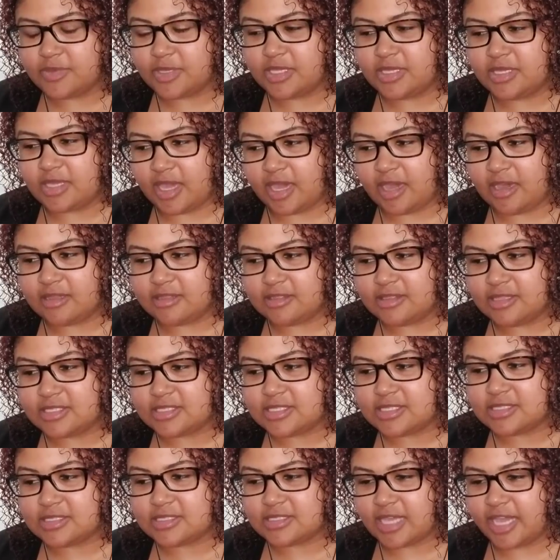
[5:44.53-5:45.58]
yeah, this
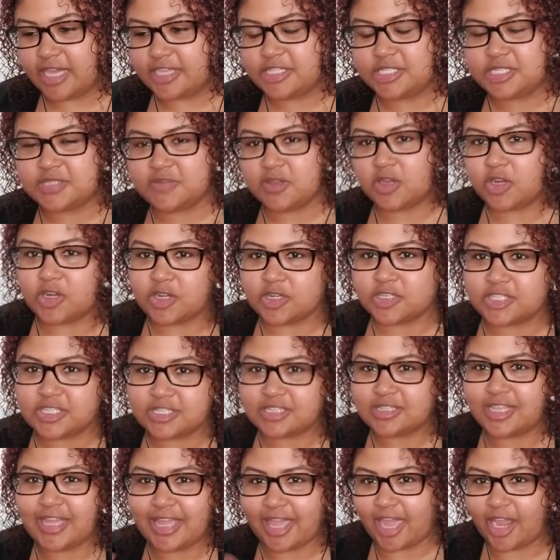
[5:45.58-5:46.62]
is, I just felt
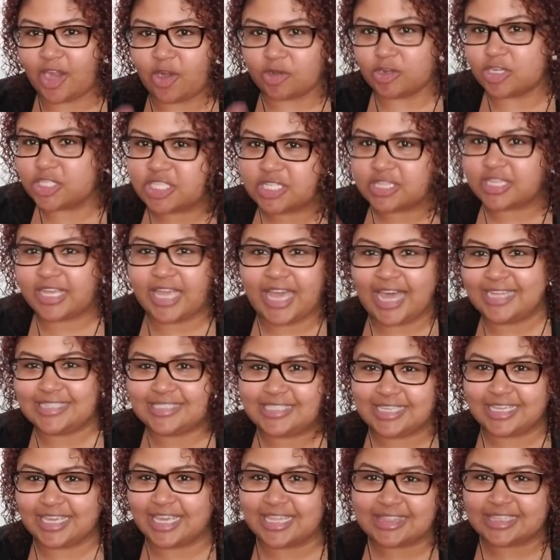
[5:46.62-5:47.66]
urgent, like I urgently had to
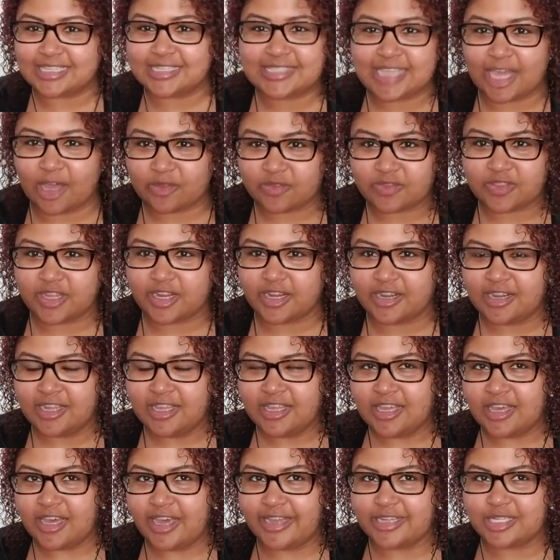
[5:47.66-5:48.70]
get this out there.
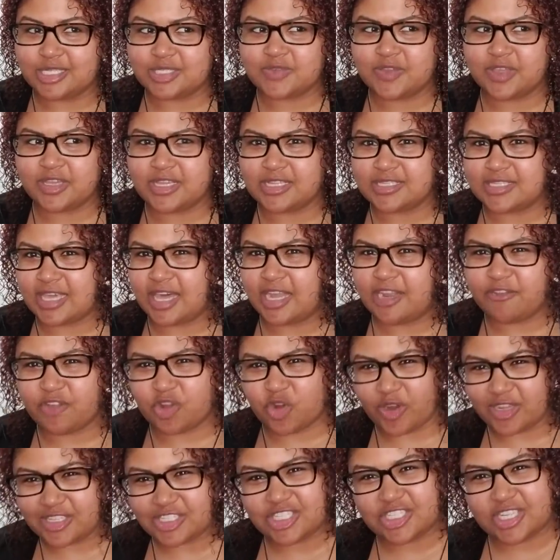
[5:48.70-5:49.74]
I just feel like it's kind of
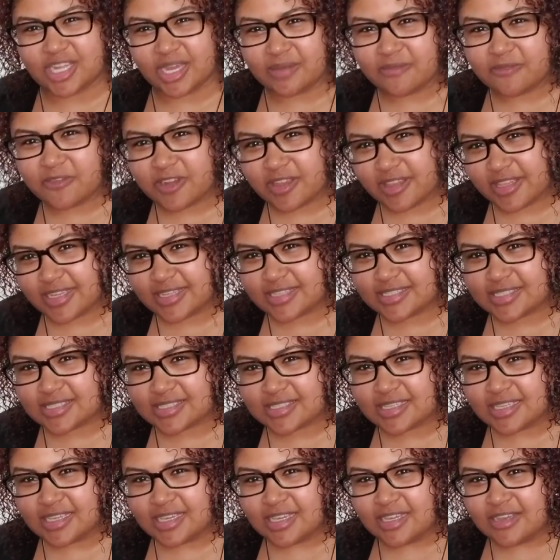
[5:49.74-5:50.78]
crunch time for this,
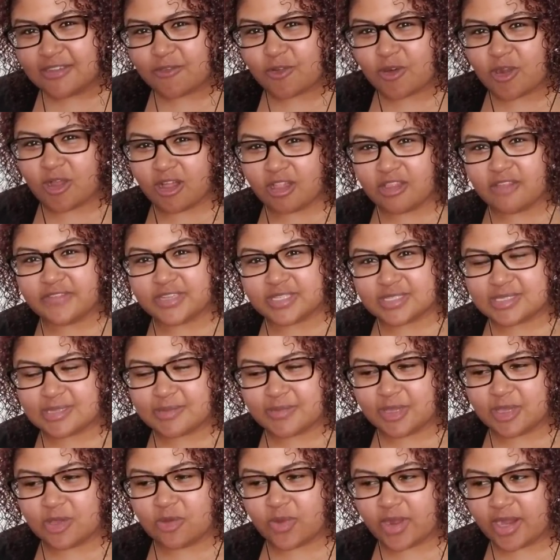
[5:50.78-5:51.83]
for all of us to
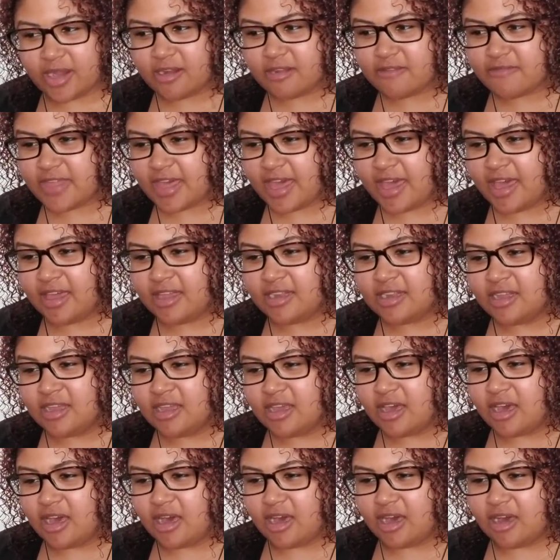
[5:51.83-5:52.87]
be aware of that.
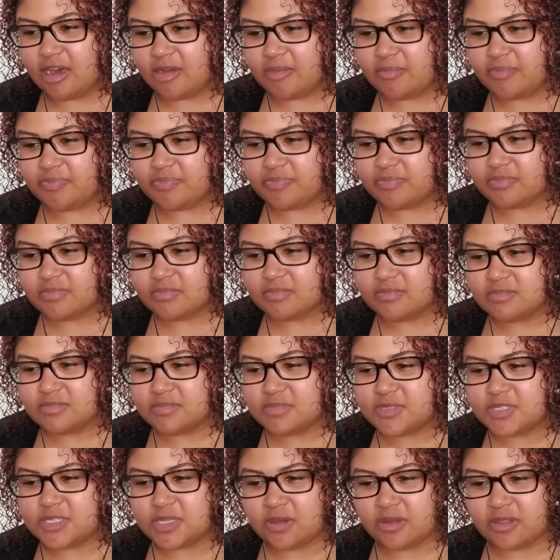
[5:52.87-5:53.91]

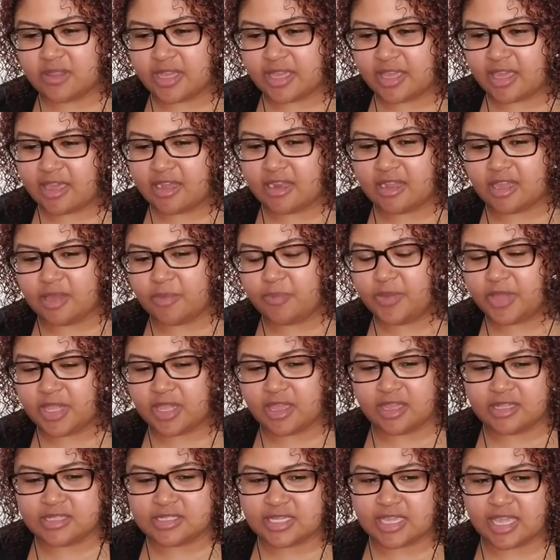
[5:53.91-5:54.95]
So again, a big
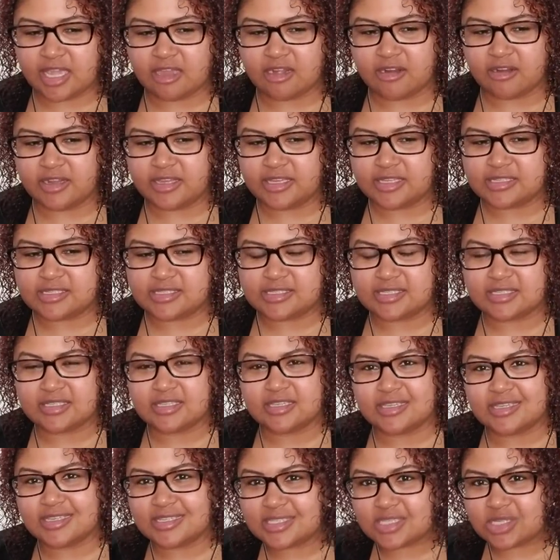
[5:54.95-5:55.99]
indicator is
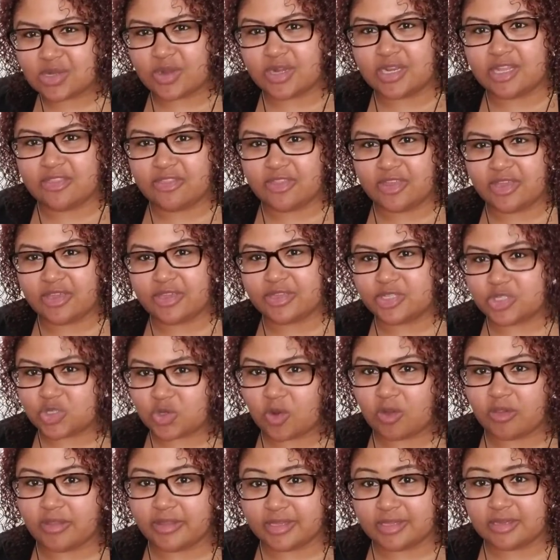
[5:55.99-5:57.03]
there anything
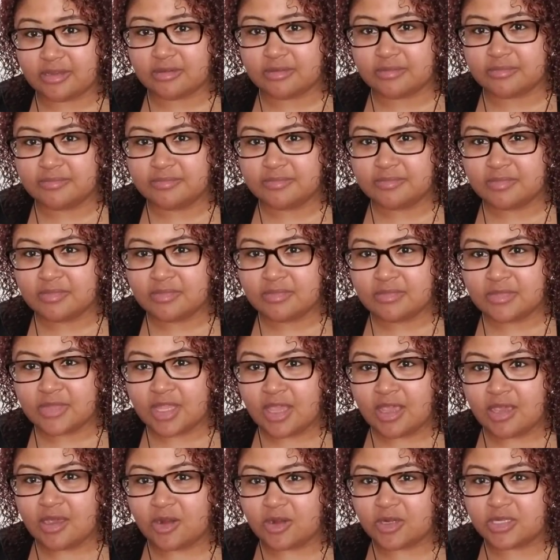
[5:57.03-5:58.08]
controlling you?
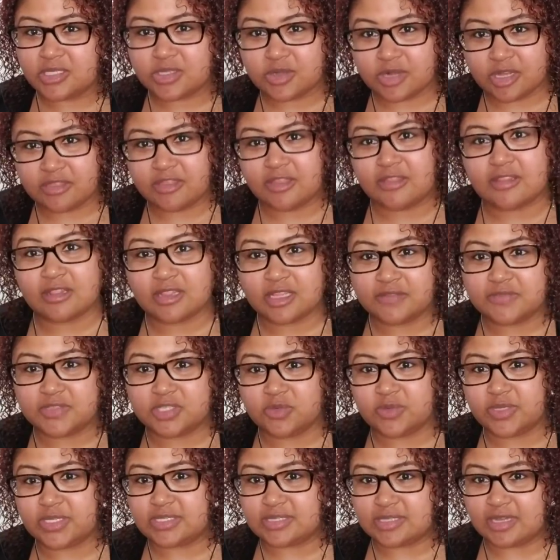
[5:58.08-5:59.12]
Or is there anything that leaves you
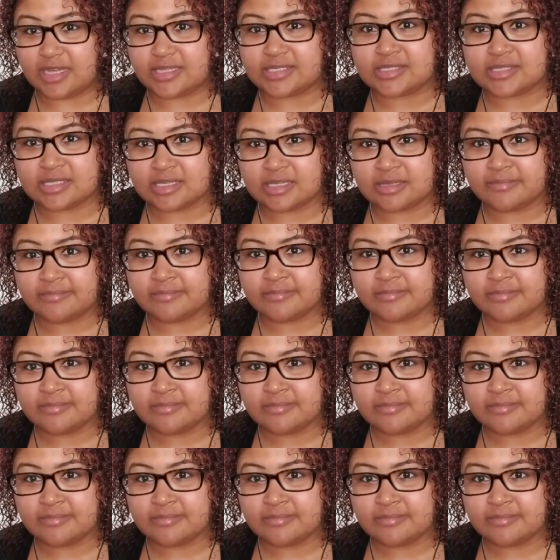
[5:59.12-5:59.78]
exhausted?